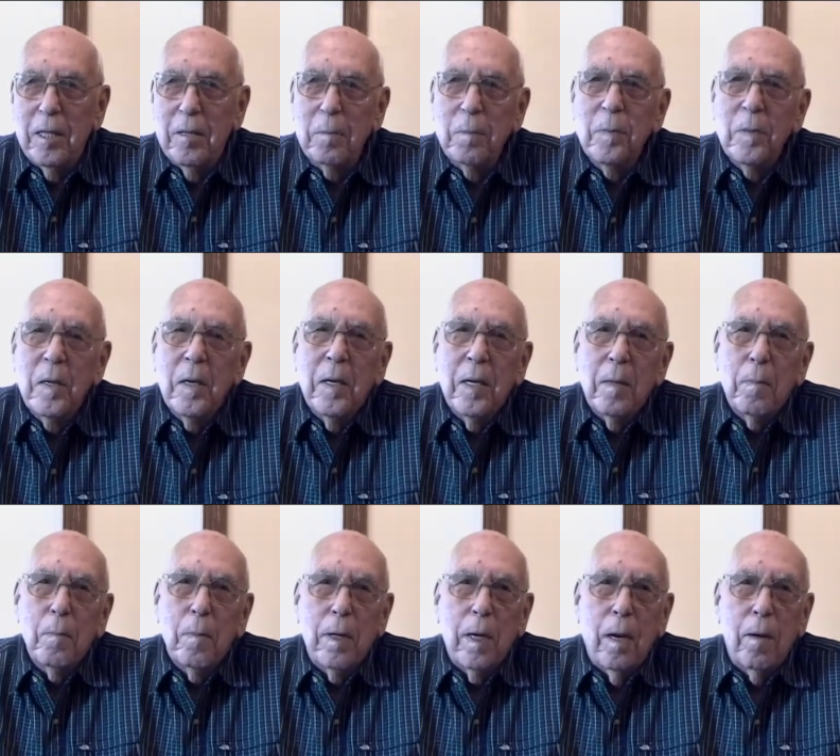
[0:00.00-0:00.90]
them.
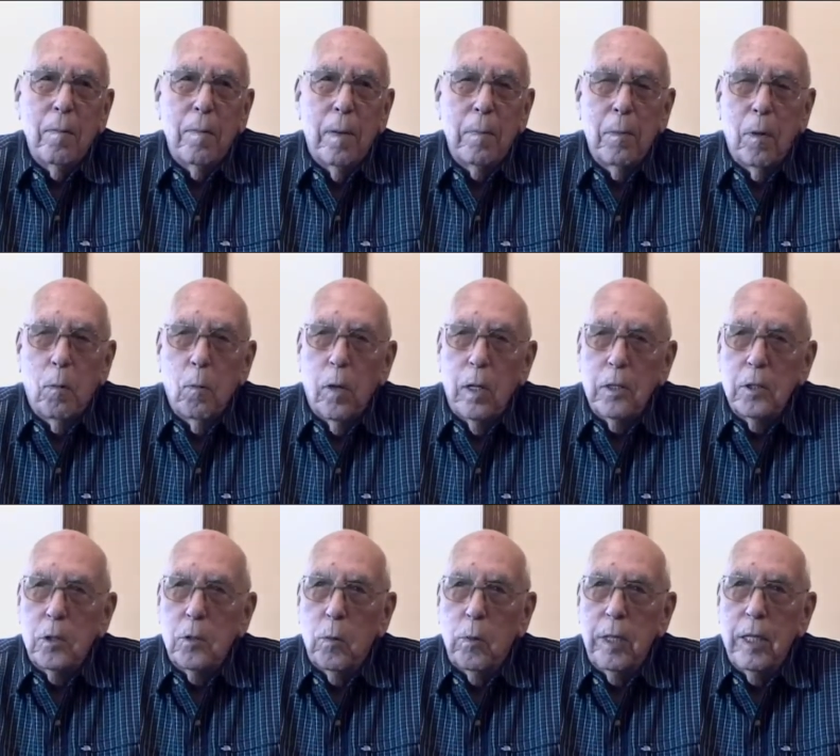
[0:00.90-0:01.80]
But I remember
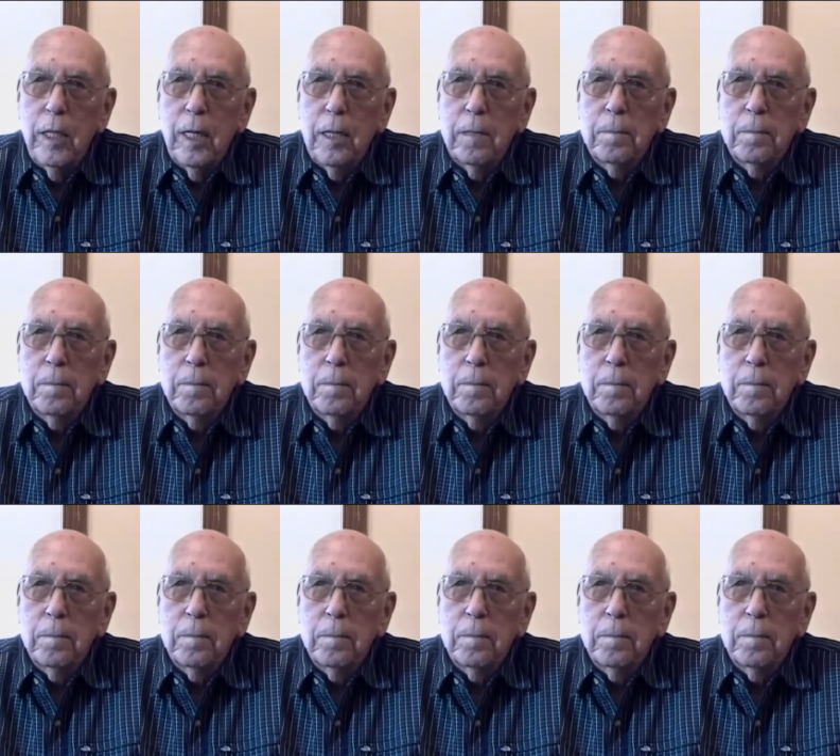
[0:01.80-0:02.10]
once we